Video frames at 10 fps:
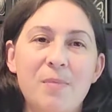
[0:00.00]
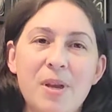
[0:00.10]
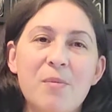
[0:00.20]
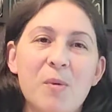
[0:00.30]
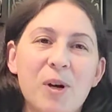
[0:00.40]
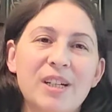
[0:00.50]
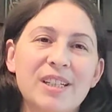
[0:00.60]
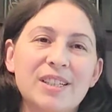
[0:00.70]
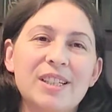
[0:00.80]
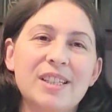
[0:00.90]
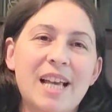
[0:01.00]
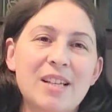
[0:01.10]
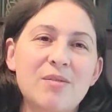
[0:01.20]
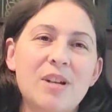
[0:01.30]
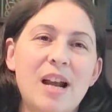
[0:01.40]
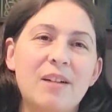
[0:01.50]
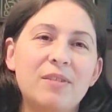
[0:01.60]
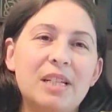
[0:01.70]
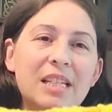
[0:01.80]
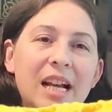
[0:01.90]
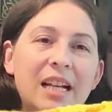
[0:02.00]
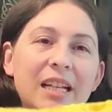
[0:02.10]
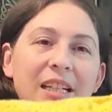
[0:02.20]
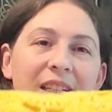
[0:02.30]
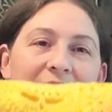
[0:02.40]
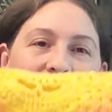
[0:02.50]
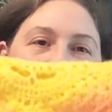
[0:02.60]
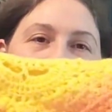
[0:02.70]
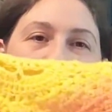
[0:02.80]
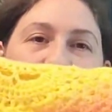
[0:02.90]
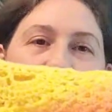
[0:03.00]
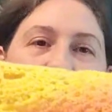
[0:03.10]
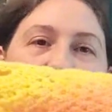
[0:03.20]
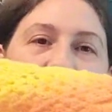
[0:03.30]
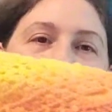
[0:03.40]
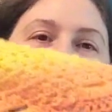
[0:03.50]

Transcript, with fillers: be warned, that's what I've decided to